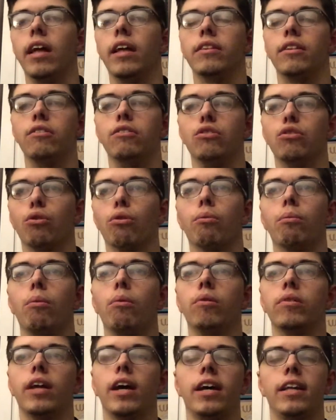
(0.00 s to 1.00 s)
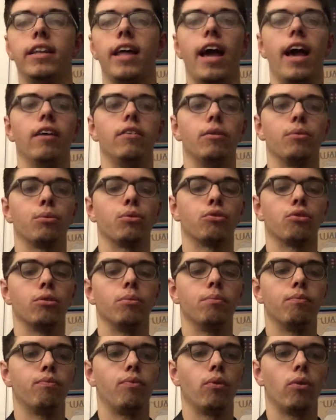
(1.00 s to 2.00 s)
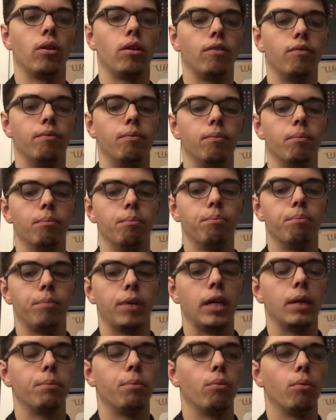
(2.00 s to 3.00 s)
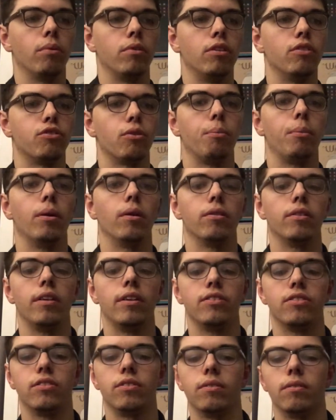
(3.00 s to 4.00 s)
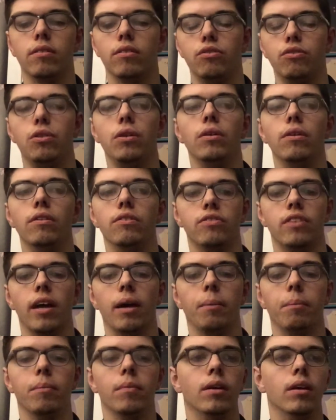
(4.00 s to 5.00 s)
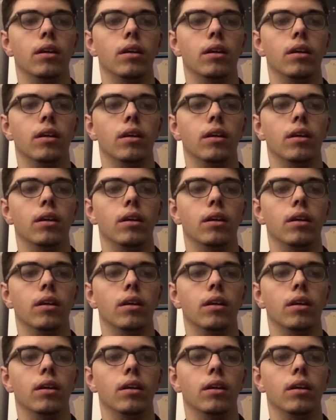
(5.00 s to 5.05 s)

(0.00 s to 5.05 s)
they're normal, that they have a group full of people with disabilities, students that